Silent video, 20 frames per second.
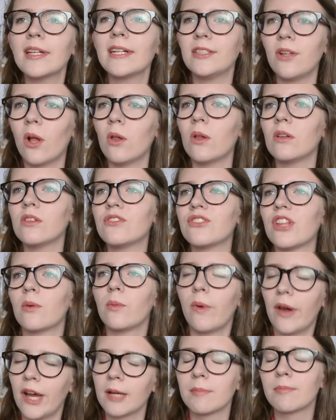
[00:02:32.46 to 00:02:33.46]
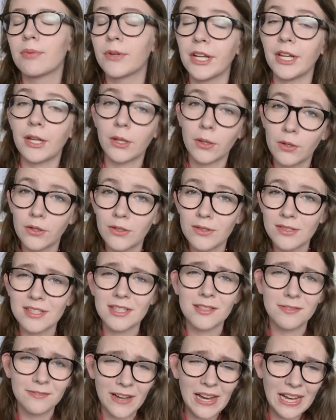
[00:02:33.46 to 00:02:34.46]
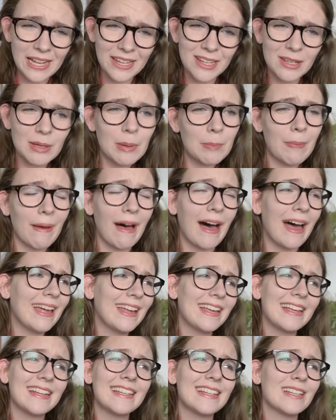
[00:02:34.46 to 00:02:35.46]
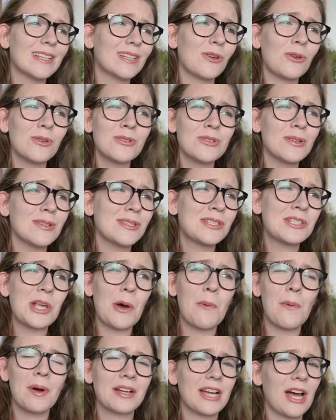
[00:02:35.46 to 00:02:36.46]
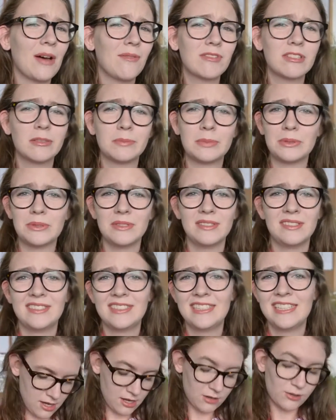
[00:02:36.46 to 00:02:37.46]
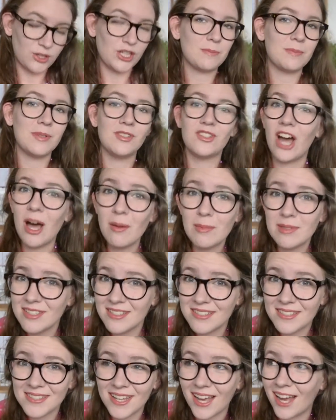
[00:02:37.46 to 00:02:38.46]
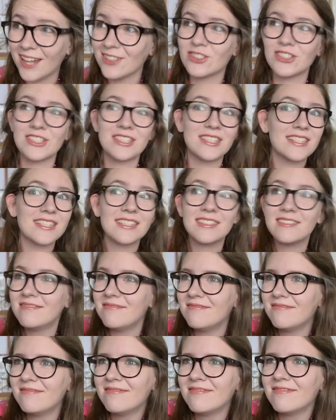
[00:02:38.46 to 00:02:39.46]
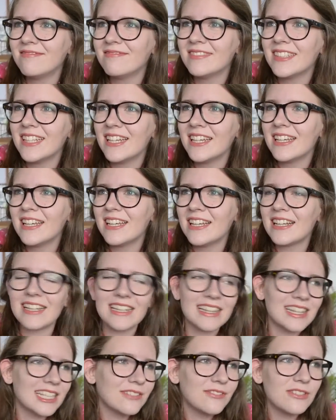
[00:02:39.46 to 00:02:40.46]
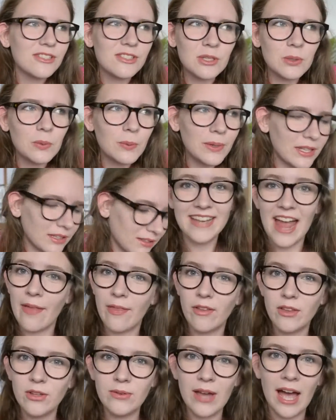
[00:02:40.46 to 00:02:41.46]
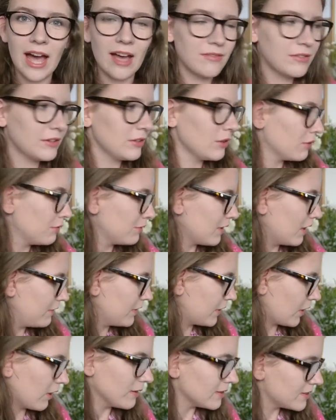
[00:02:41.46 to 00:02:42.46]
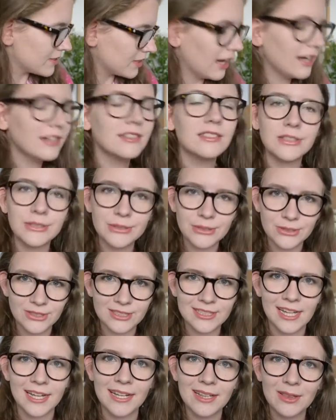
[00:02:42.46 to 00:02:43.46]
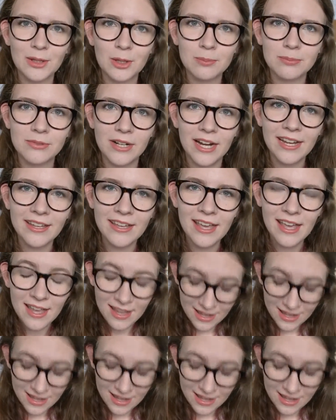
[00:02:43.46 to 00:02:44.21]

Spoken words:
acknowledge that wearing pretty clothes is fun, but also so uncomfortable. Whereas pajamas are just live as you will. Now that you have your fluffy coaster, who's just taking a little break,